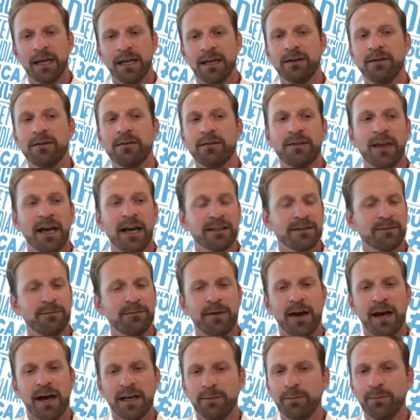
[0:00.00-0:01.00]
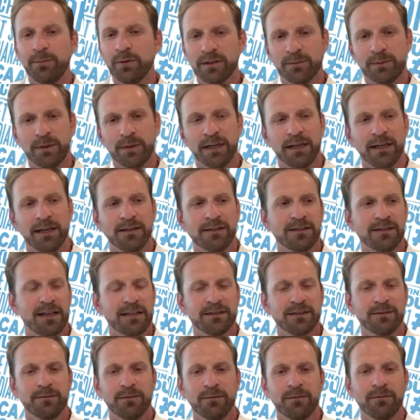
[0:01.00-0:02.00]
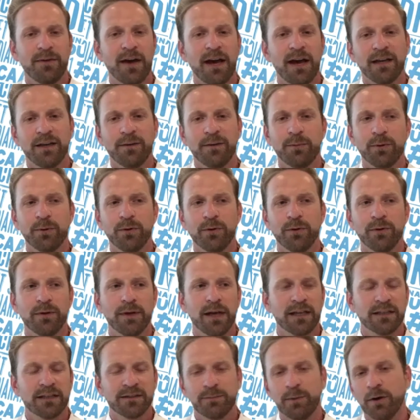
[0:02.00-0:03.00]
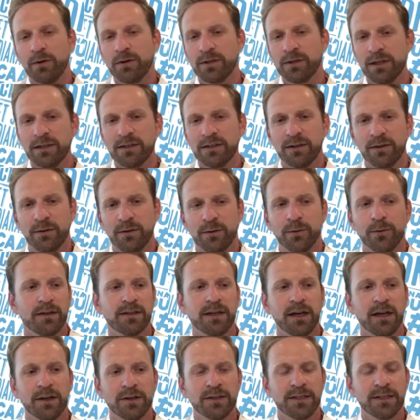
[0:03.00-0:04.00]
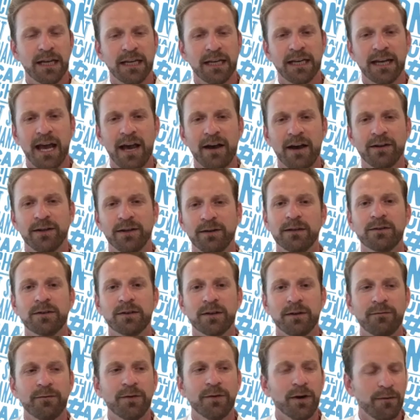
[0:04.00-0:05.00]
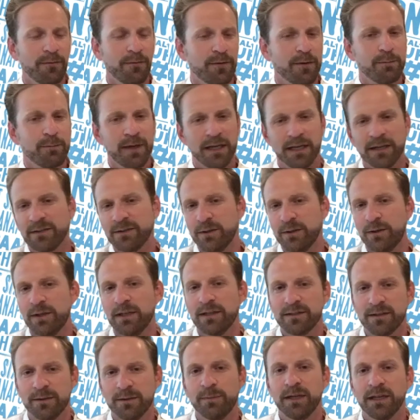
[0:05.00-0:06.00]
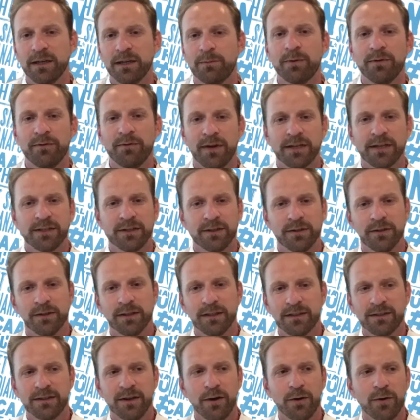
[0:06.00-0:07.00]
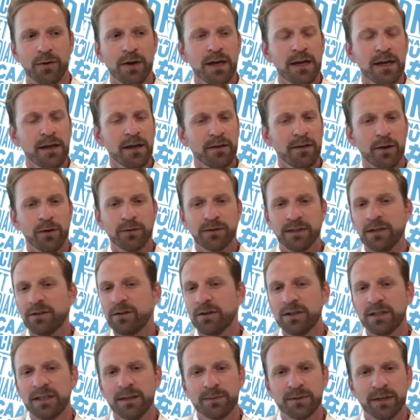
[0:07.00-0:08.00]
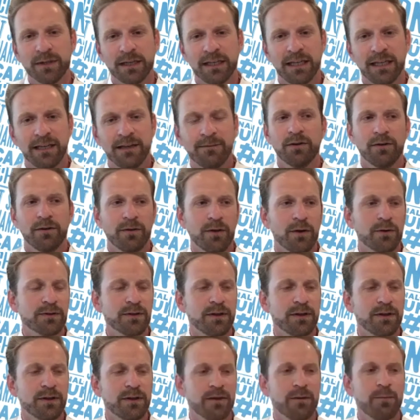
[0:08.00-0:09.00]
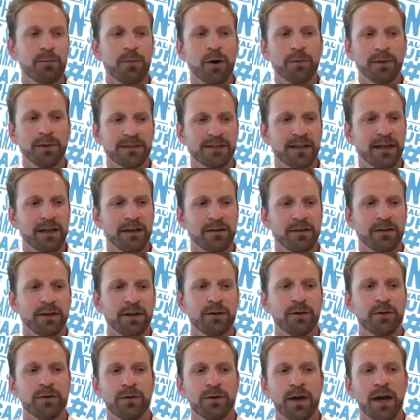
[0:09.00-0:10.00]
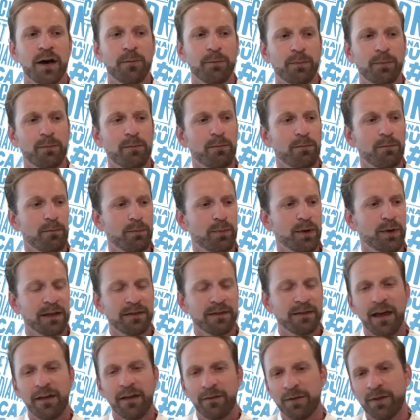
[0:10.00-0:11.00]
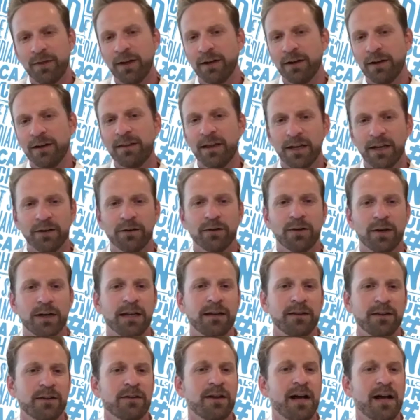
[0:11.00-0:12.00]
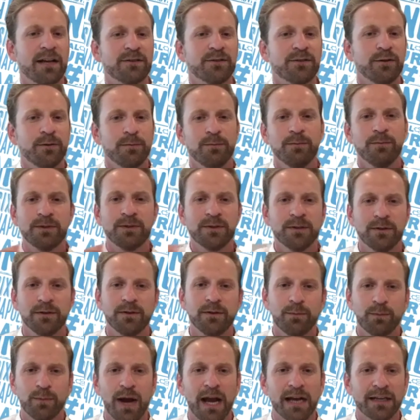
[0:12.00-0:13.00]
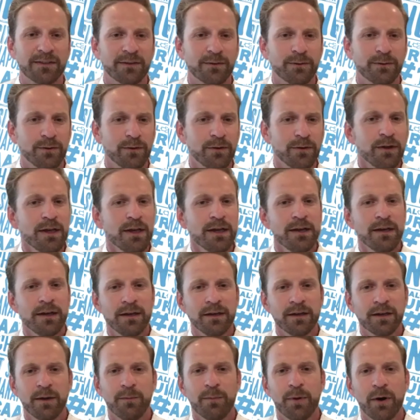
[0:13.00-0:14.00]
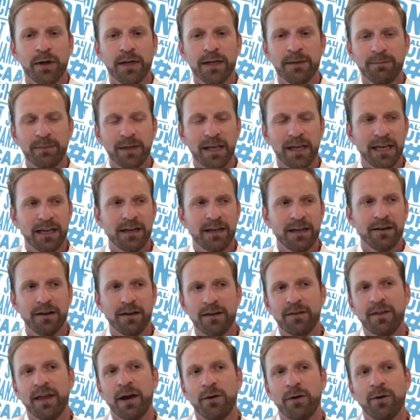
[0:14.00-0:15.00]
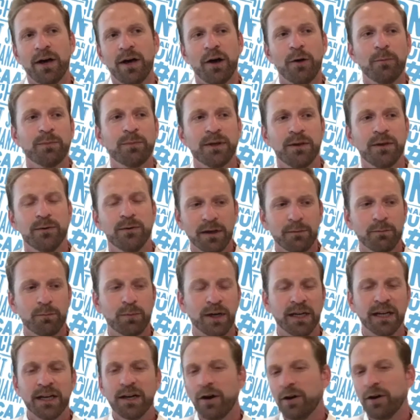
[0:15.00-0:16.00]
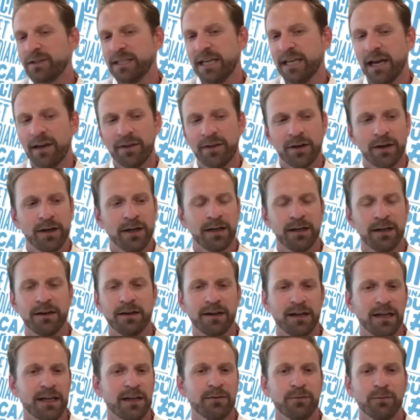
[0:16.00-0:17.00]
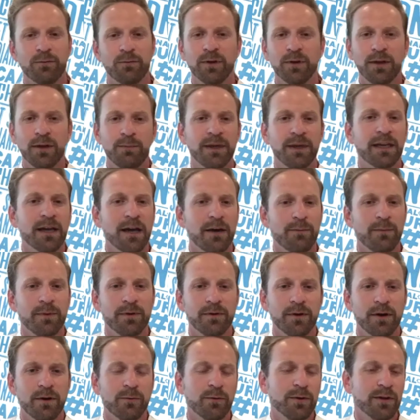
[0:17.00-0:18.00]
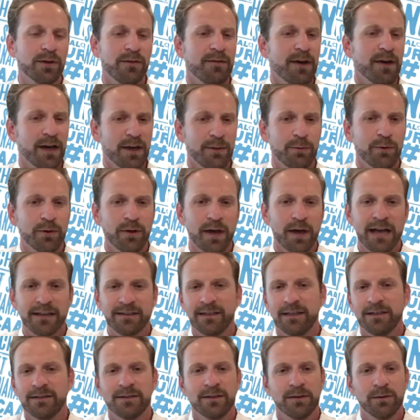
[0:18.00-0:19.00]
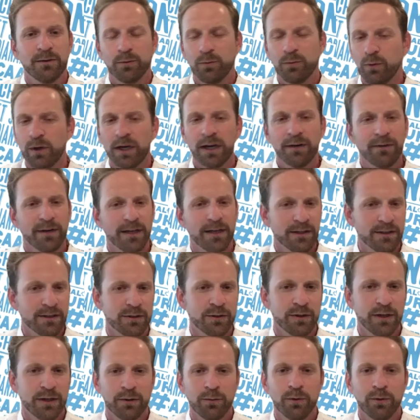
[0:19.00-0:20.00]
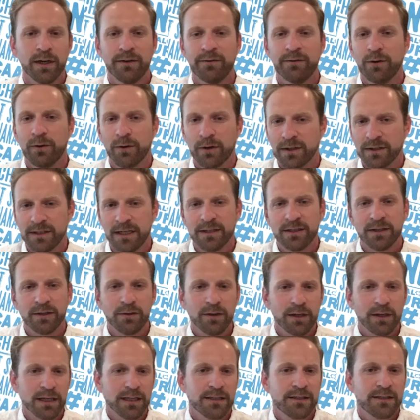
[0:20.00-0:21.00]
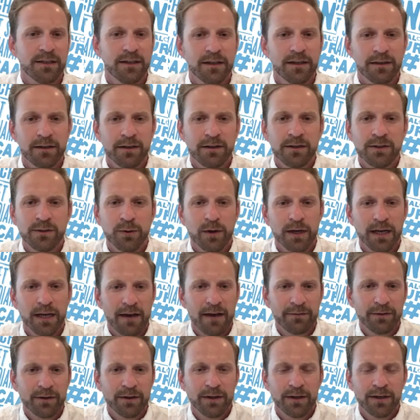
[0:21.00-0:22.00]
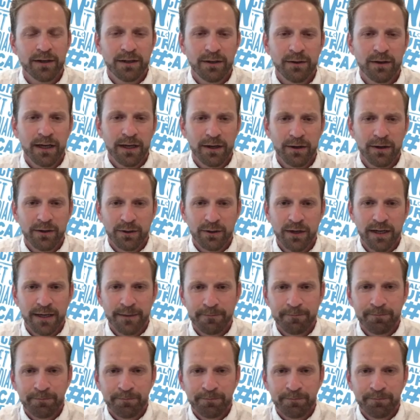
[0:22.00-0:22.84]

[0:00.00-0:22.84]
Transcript: And that's valuable experience. That's valuable exposure to understanding how to convert from being a student to being a professional. And so those internships are key. Those are the moments that you'll help bring that theory that you're learning in the classroom to practical component and that will help you bring it all together and, and really become a, a, really valuable asset to whatever industry or whatever organization you're looking to, to join after you get your degree.